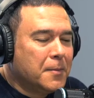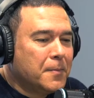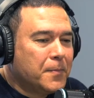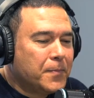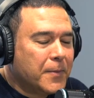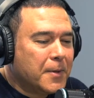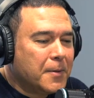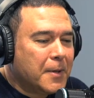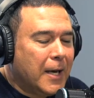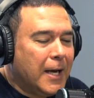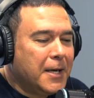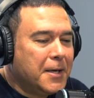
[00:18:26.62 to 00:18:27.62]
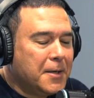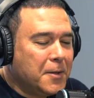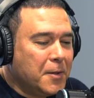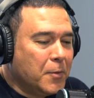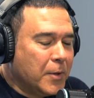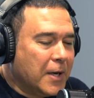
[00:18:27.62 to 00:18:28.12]
um, I
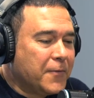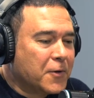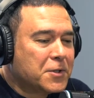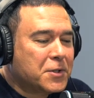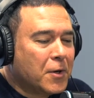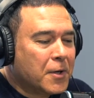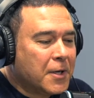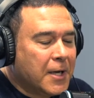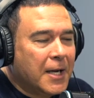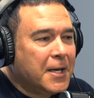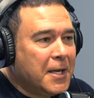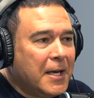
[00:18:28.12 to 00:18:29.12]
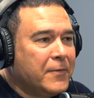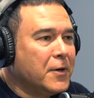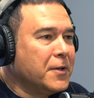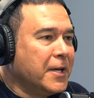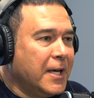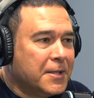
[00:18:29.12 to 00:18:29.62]
didn't. You know, when I first started, I didn't
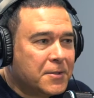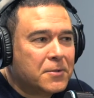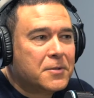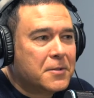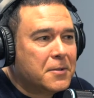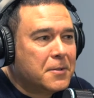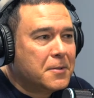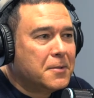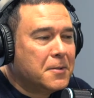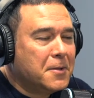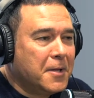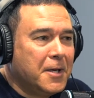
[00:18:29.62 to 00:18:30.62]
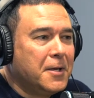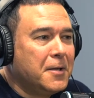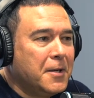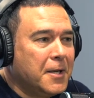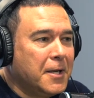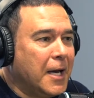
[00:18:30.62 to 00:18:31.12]
have all the answers. Yeah.
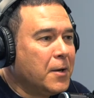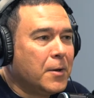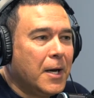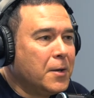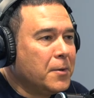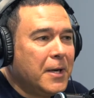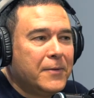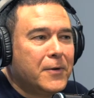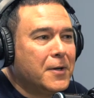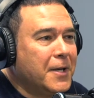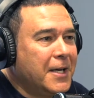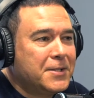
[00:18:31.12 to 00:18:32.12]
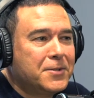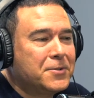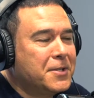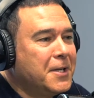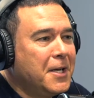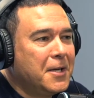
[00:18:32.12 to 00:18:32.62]
Then neither did I, I. I don't have all the
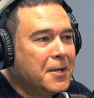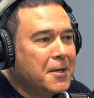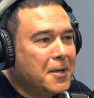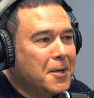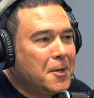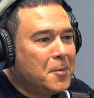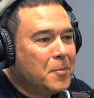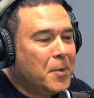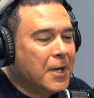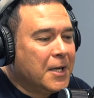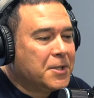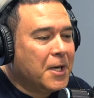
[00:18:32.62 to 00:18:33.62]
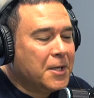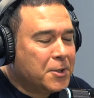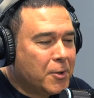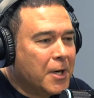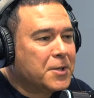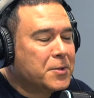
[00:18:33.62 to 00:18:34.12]
answers today, but I
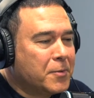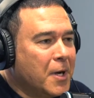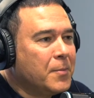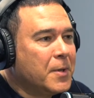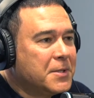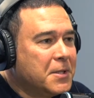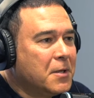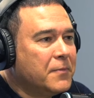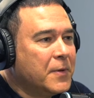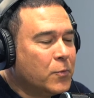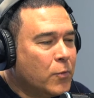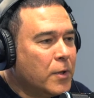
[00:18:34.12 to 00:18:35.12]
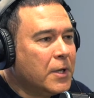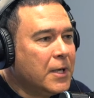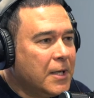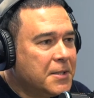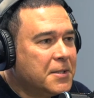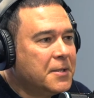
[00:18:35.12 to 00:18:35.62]
I try to surround myself and
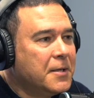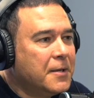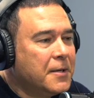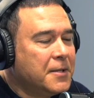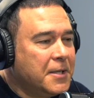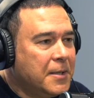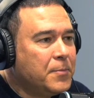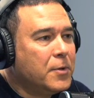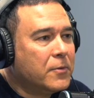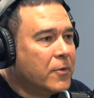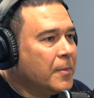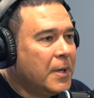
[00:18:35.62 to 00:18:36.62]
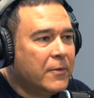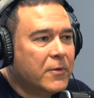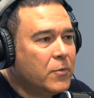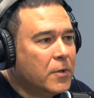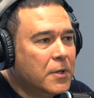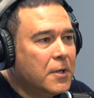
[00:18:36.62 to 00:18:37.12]
really listen to to input from
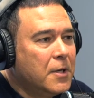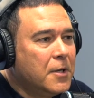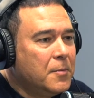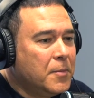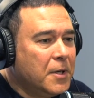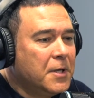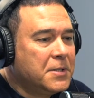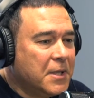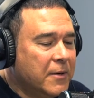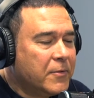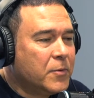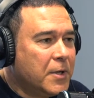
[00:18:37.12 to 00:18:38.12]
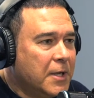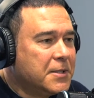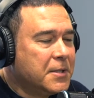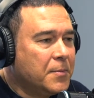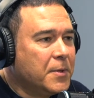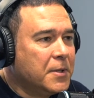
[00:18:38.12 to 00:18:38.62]
everyone. Because
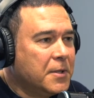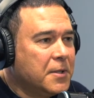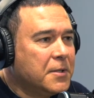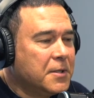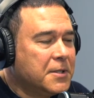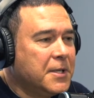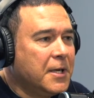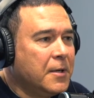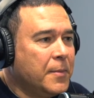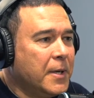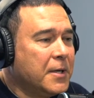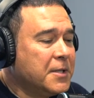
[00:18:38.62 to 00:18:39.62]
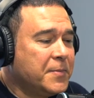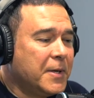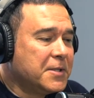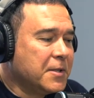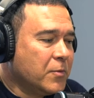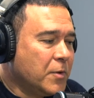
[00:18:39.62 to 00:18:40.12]
everyone has something to, to say about
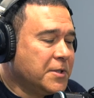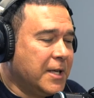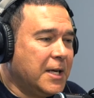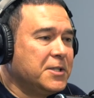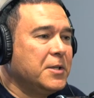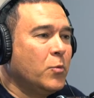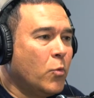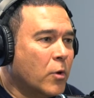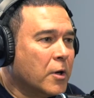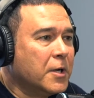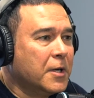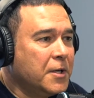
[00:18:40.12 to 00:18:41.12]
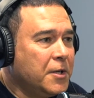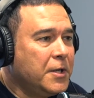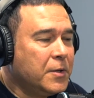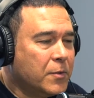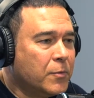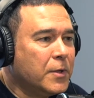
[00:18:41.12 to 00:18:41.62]
it, especially the ones that actually work
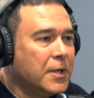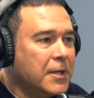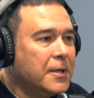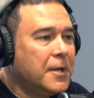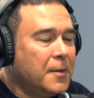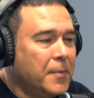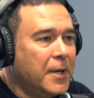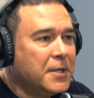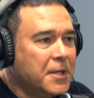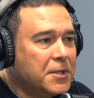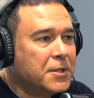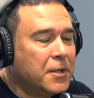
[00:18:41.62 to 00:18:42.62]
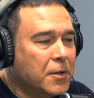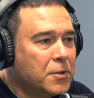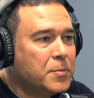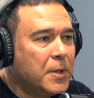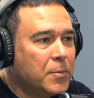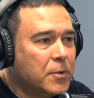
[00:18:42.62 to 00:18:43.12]
it. You need to really pay
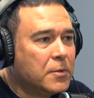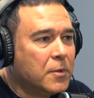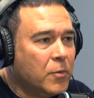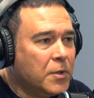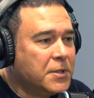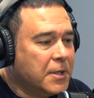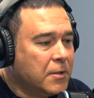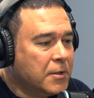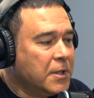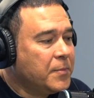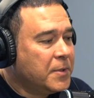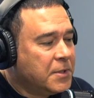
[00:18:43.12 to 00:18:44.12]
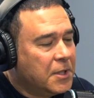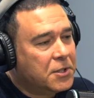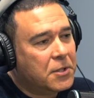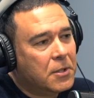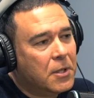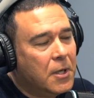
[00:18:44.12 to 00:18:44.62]
attention to those people, the ones that are in the
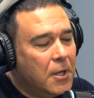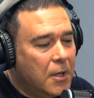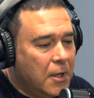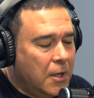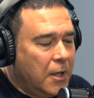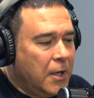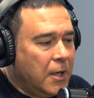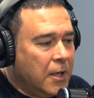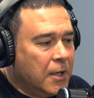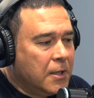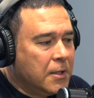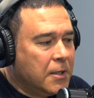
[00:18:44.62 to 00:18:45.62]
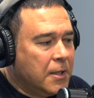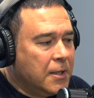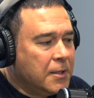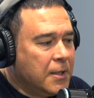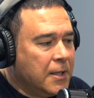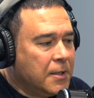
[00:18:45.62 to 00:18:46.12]
position
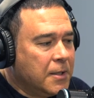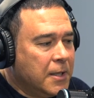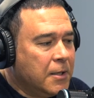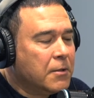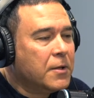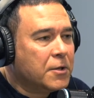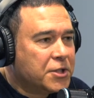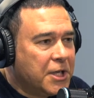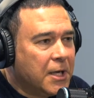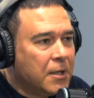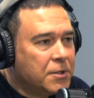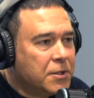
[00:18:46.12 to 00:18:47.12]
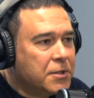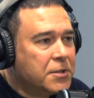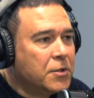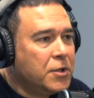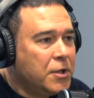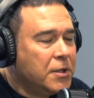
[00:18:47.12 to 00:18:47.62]
and and, and hear their
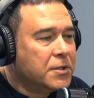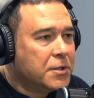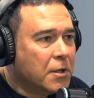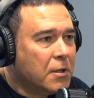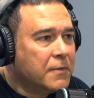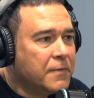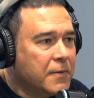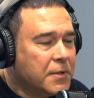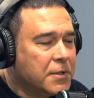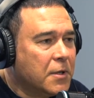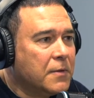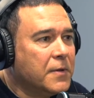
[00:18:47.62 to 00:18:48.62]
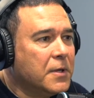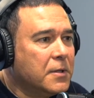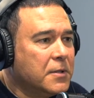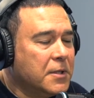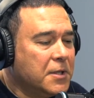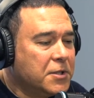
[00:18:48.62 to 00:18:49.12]
challenges so you can solve
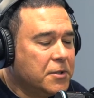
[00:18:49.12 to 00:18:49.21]
solve the, the